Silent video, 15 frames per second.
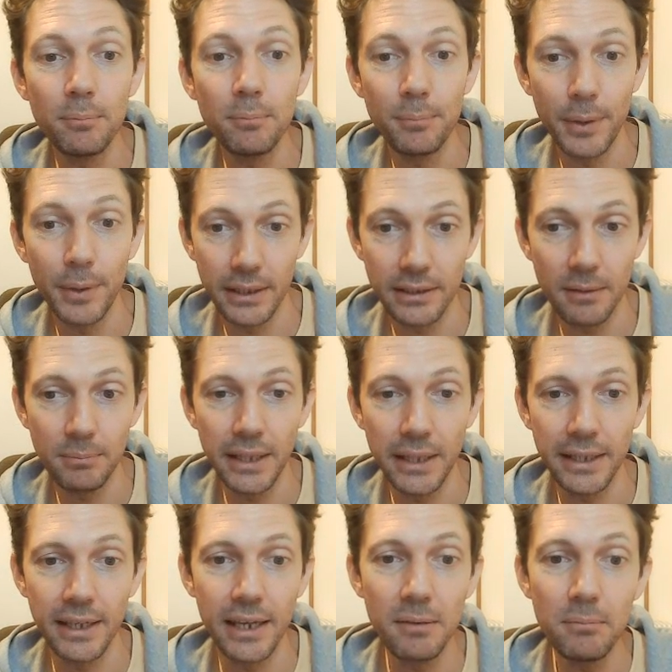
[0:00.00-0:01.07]
picked up their
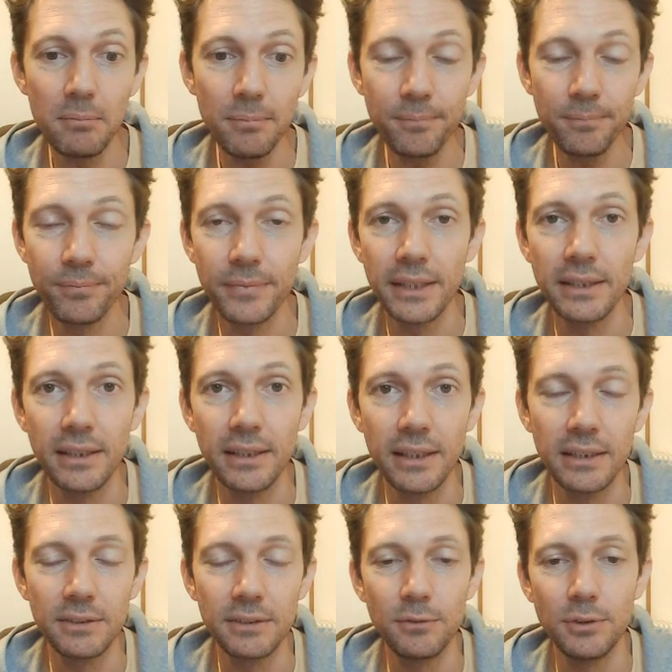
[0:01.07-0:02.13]
game in the
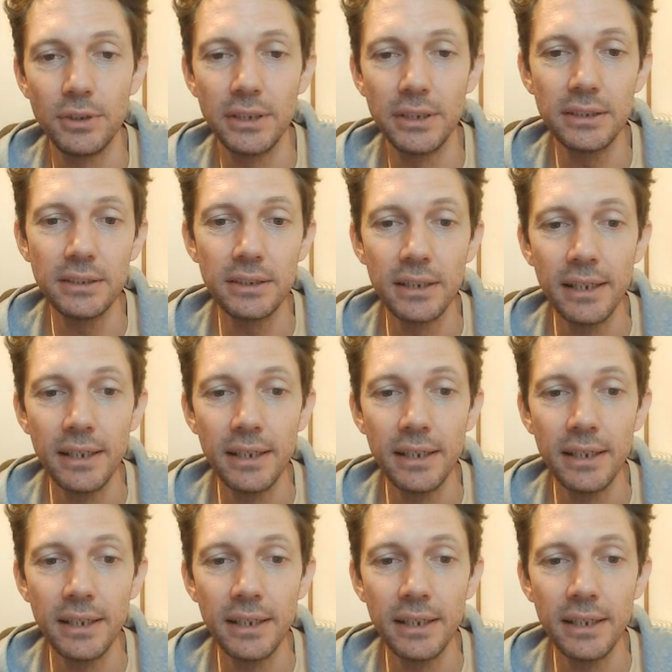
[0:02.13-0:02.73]
last few years.